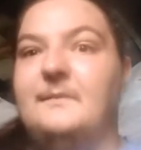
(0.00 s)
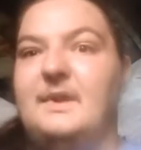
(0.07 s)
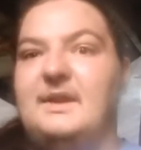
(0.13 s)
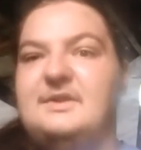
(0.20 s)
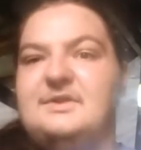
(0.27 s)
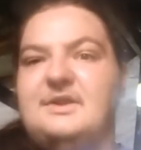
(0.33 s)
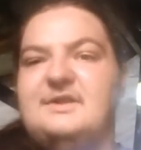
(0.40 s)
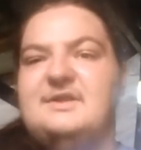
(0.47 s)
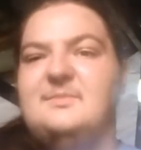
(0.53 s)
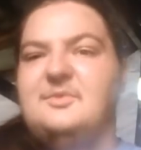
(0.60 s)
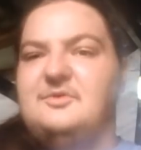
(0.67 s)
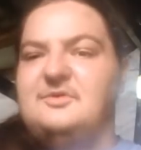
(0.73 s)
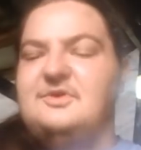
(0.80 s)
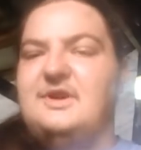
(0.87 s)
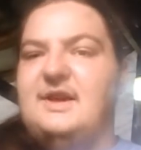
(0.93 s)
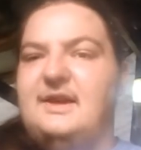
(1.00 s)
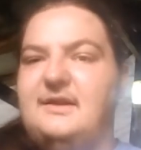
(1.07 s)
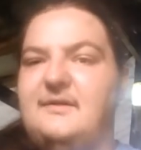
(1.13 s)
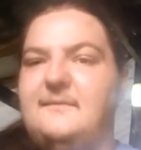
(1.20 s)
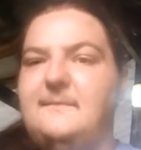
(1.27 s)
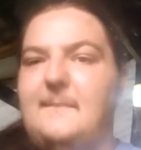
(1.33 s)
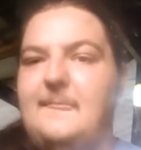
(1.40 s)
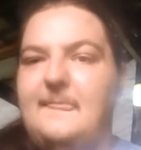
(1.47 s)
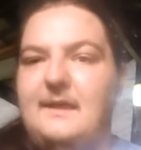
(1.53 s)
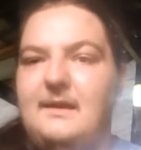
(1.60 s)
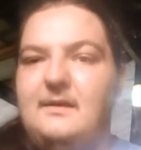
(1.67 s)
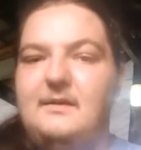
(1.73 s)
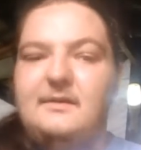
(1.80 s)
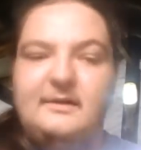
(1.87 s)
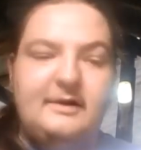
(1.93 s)
adjustable jig
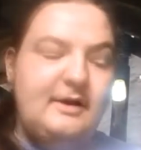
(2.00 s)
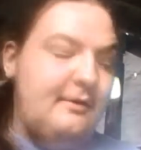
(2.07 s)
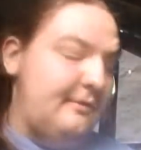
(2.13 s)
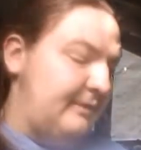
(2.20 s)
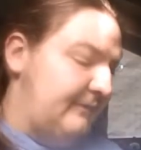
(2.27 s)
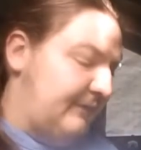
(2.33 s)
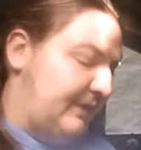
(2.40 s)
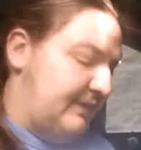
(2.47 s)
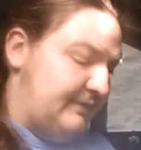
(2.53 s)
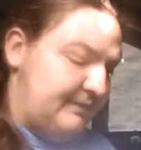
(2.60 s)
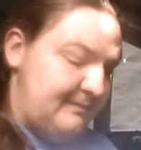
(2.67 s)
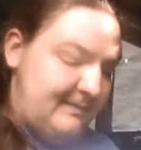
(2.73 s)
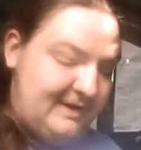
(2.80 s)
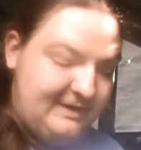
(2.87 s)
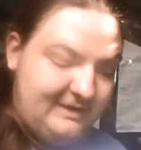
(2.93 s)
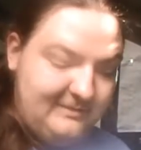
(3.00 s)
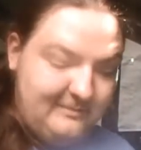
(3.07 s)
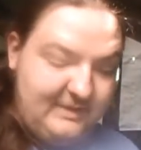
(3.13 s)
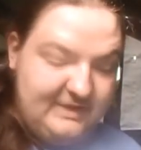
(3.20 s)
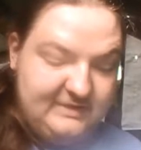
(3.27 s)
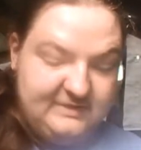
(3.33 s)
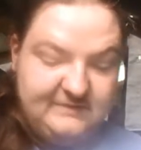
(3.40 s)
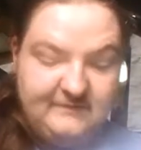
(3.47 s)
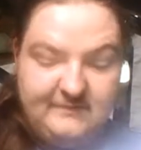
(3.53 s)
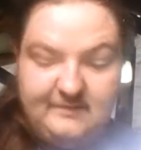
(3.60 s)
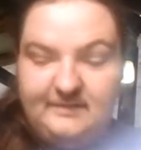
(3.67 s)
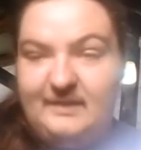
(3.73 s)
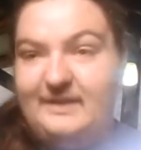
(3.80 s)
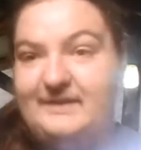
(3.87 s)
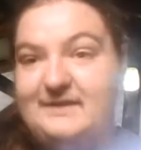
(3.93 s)
to go in the vise for making bends
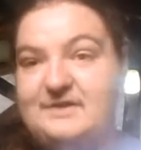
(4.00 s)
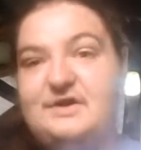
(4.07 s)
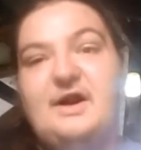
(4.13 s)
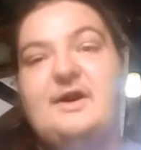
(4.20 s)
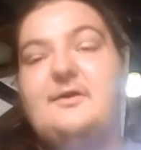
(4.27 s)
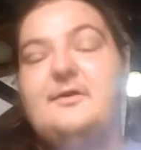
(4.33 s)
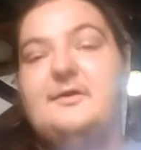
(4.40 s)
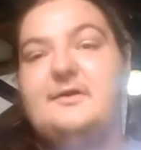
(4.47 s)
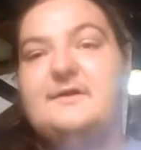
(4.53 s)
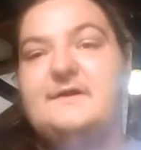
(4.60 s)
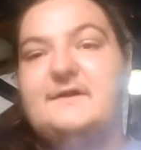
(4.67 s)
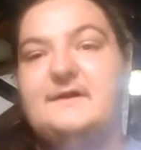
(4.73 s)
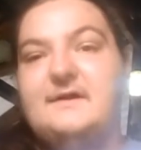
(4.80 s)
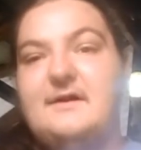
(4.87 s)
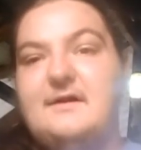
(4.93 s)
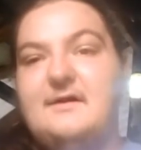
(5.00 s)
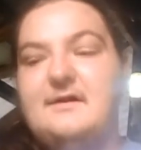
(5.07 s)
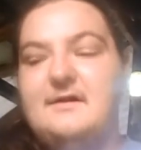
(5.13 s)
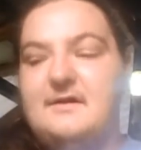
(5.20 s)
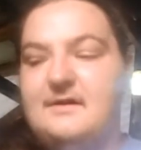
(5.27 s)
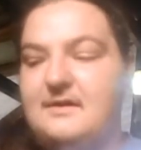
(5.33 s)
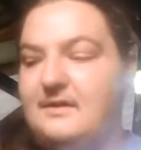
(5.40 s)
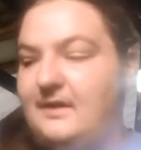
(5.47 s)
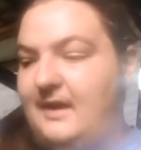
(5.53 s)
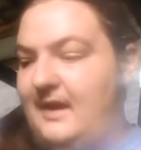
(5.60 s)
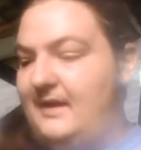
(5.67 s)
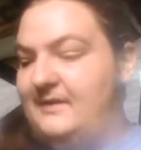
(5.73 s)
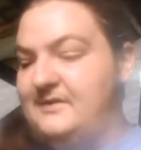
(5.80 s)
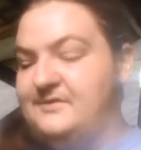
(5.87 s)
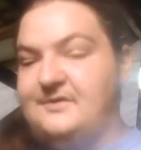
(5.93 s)
for like the J hooks
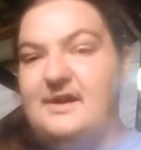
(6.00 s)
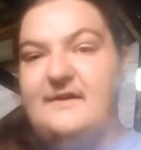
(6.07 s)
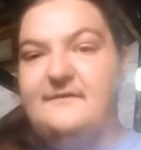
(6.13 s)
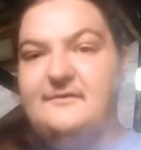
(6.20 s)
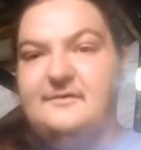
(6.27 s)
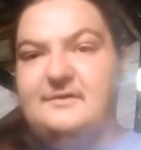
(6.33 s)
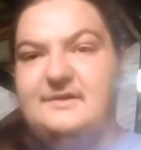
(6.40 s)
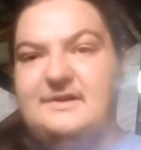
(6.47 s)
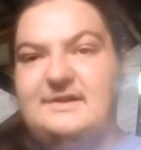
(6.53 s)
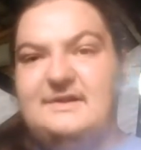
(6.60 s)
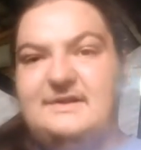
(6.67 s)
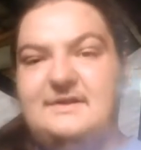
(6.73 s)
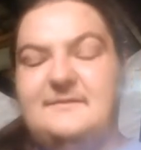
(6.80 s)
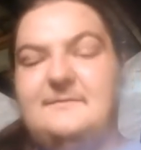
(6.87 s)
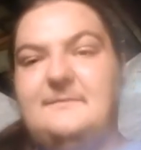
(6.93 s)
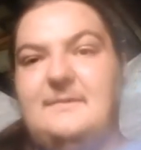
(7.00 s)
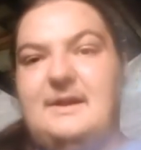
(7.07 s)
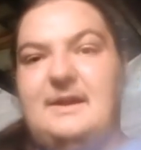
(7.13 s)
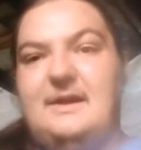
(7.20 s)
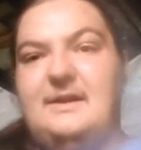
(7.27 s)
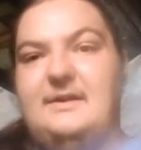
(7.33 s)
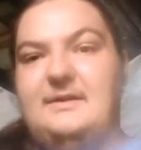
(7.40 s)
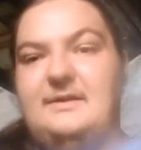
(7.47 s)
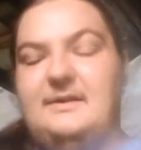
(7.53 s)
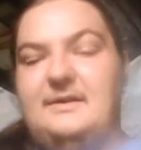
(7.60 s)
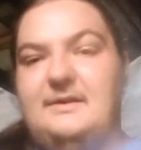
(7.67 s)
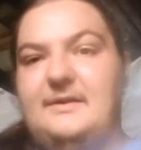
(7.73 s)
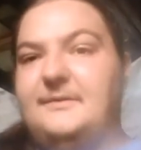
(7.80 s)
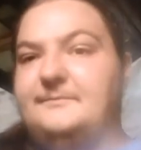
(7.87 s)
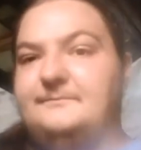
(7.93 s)
and the drive hooks and
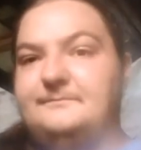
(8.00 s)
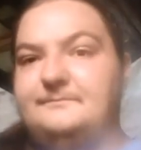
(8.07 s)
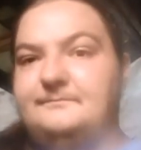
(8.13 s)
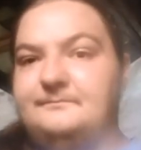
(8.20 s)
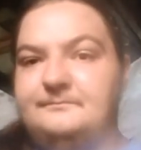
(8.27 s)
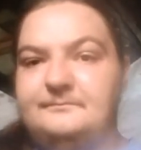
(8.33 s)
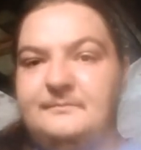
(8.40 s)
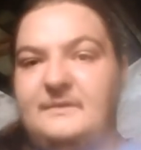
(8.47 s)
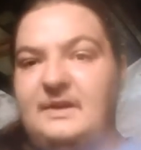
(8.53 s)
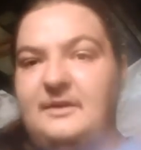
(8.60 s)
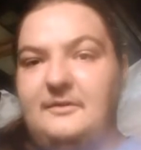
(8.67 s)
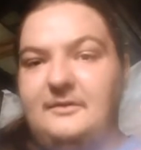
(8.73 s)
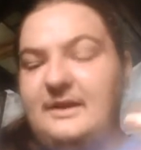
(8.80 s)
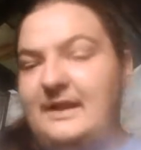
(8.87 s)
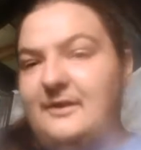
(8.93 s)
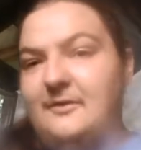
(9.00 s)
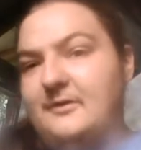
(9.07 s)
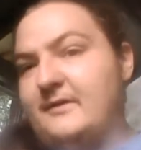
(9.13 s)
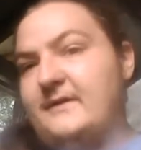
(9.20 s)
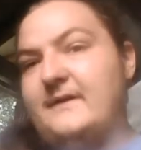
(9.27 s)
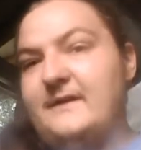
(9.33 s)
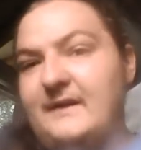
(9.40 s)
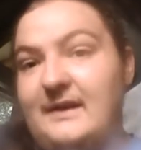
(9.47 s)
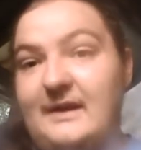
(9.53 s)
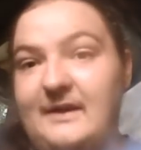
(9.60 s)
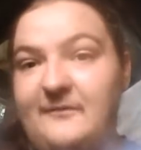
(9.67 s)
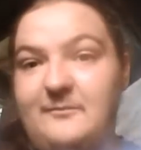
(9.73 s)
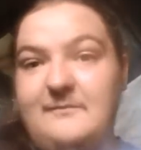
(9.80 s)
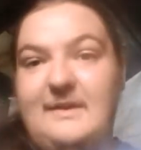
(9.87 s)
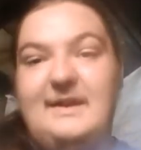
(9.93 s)
little key hooks that
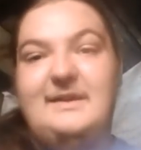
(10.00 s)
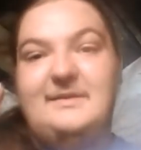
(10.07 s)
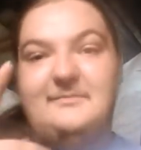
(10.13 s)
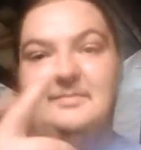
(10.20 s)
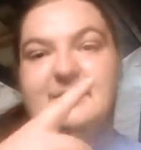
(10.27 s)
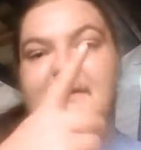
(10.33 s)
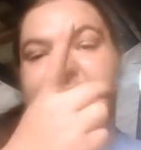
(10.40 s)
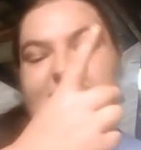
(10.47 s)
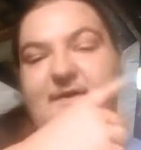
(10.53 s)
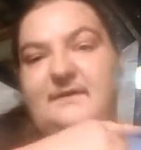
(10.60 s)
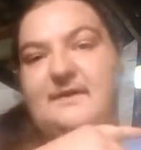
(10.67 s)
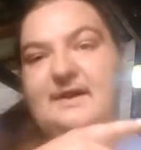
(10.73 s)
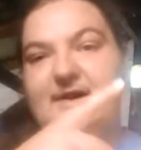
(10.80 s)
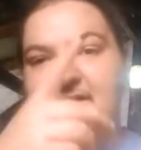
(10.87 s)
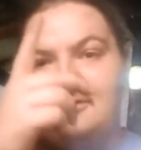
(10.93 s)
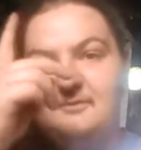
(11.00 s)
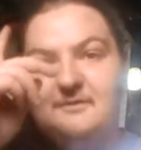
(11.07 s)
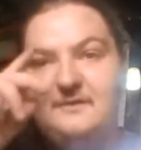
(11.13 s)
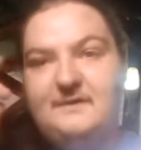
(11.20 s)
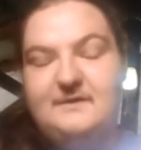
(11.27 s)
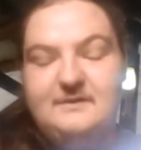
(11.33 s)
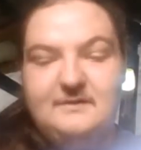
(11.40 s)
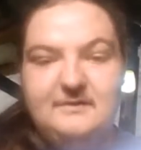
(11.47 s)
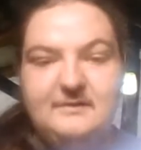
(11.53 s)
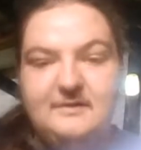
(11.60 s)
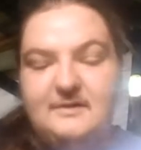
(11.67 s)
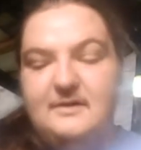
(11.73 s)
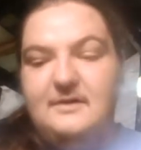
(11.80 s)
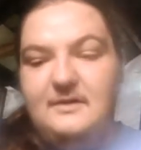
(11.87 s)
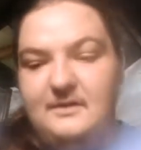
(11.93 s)
I've made in previous videos.
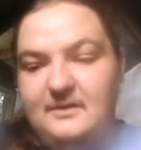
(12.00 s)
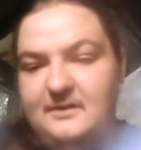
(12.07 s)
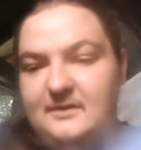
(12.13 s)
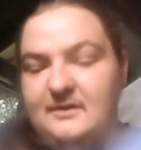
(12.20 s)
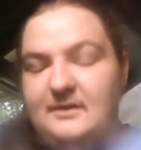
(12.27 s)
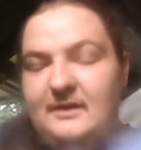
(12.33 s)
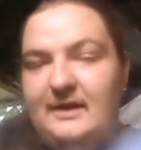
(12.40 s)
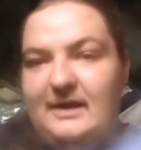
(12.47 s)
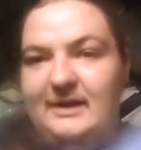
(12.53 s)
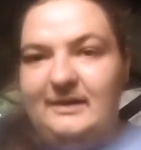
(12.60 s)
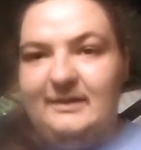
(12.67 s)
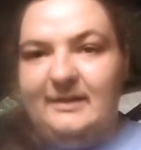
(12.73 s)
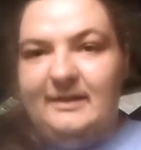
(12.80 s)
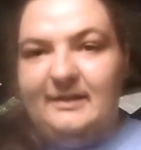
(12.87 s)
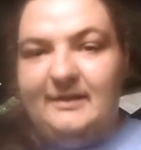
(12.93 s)
And